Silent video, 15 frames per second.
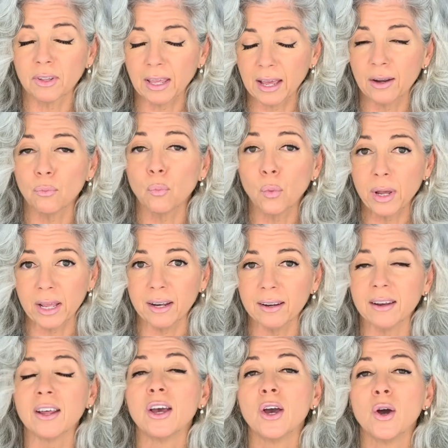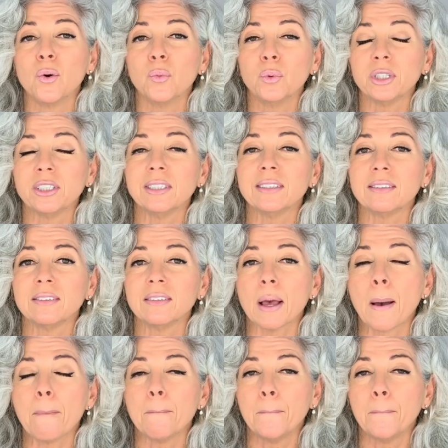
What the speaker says: can win, which is